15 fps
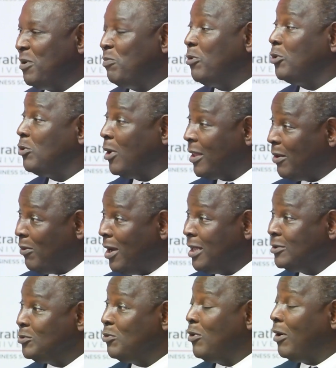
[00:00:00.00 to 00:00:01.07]
people, you are the
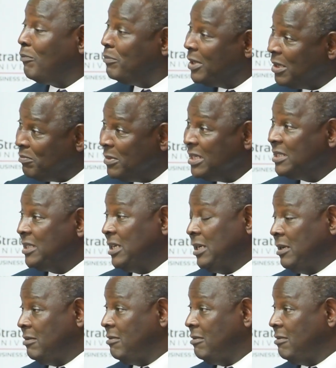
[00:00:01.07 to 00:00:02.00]
ones who have been missing.